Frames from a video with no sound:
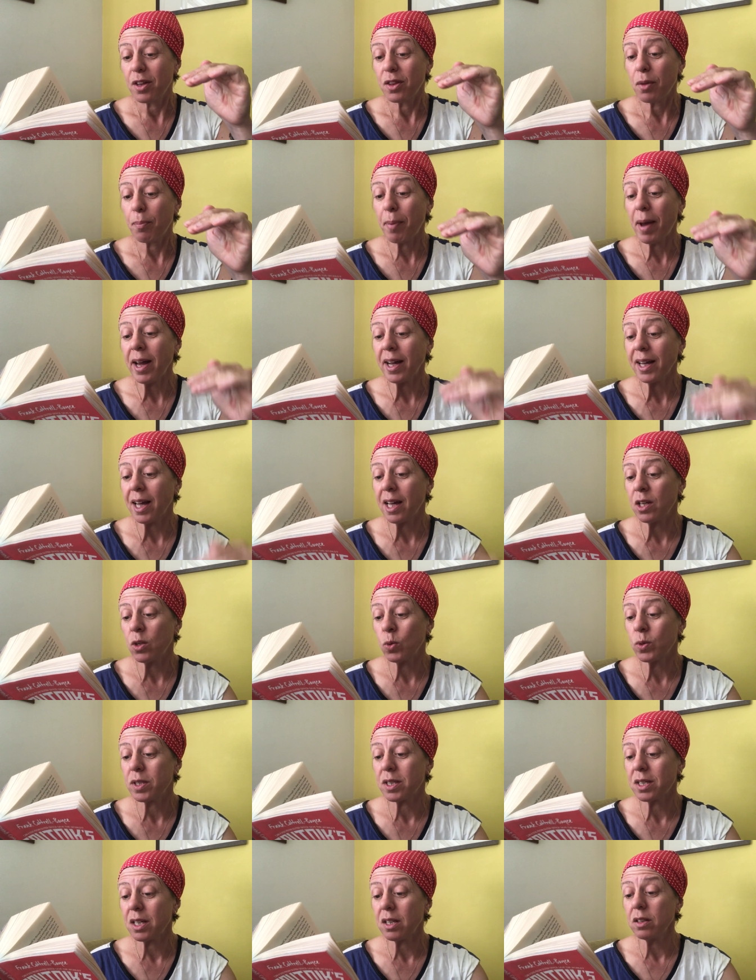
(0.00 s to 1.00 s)
The back end
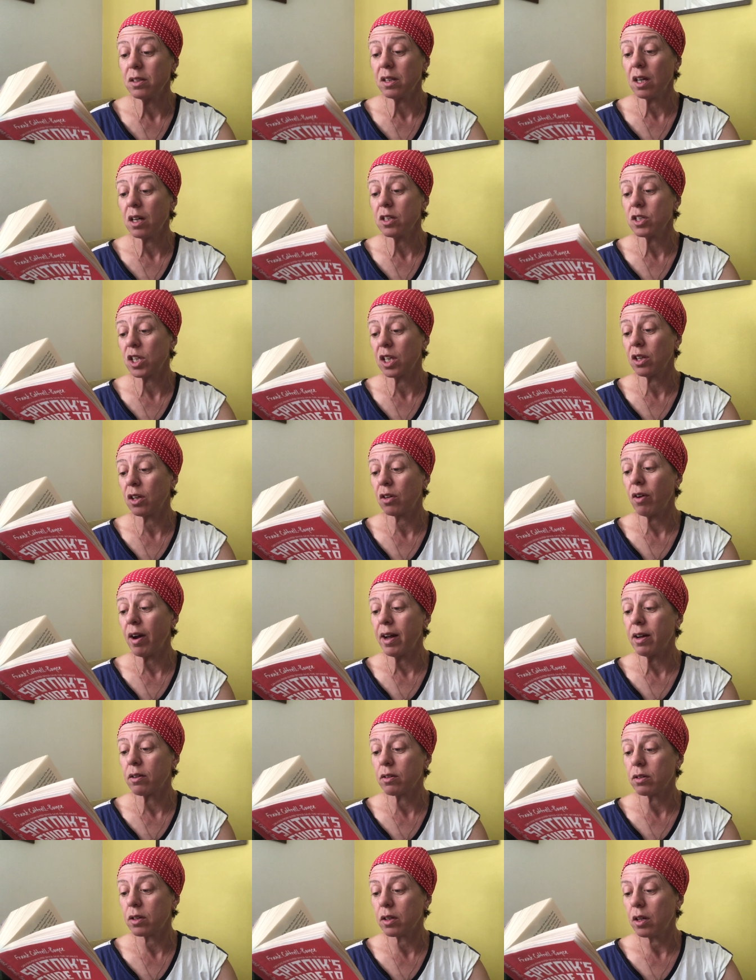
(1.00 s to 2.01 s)
was still touching the
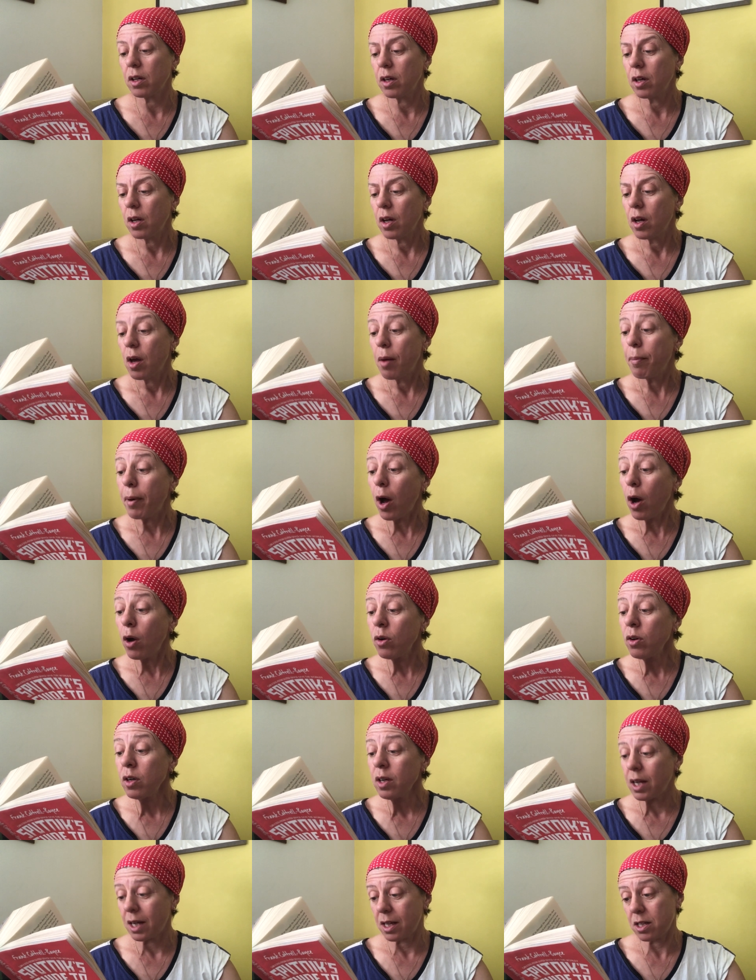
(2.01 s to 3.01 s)
ground, but
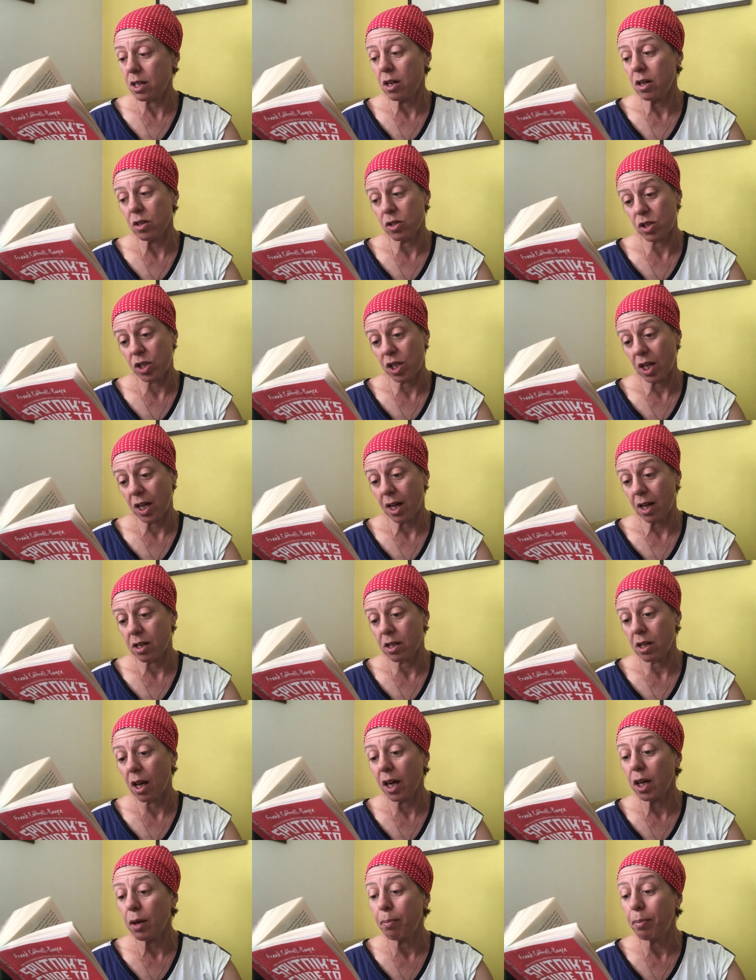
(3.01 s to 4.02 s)
only touching
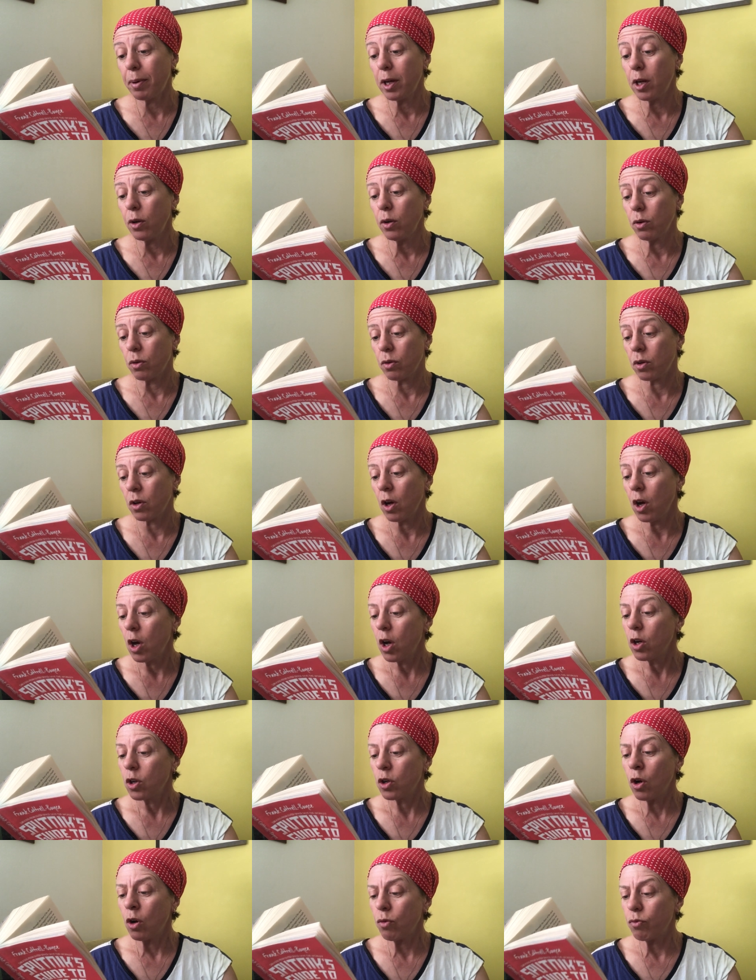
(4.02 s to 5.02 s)
it like a balloon,
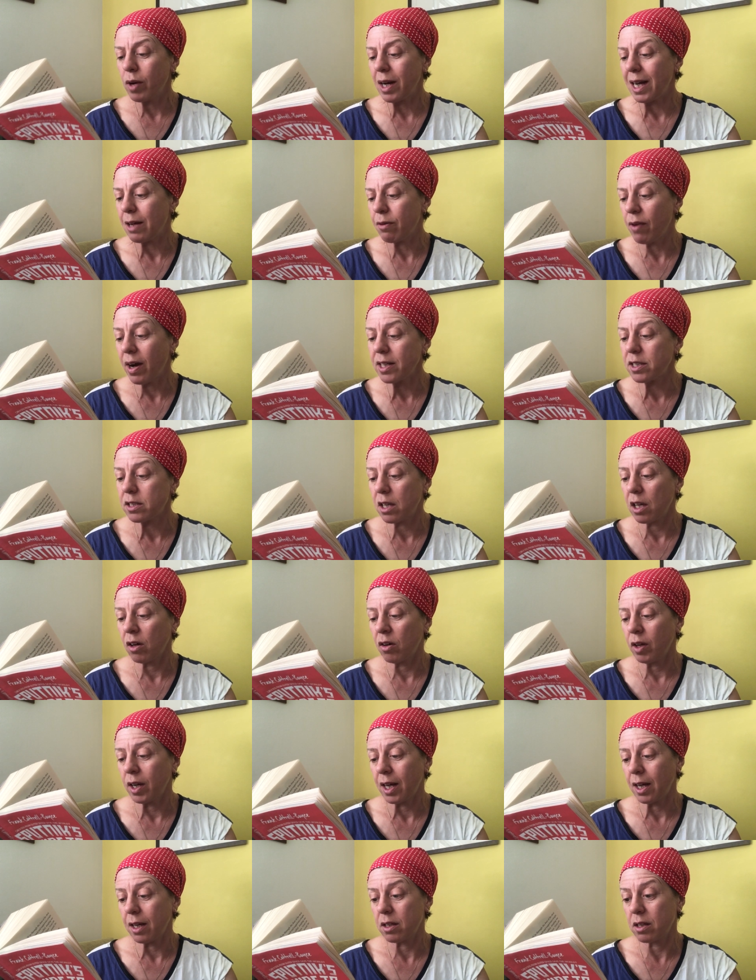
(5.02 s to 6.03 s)
not really resting
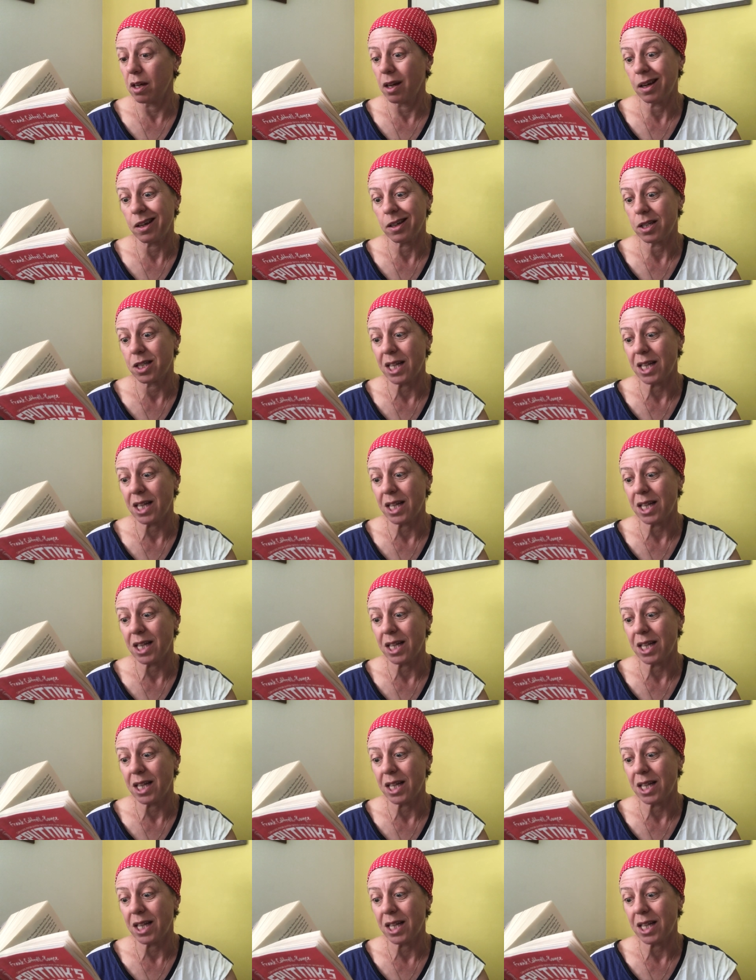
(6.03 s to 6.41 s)
on it like a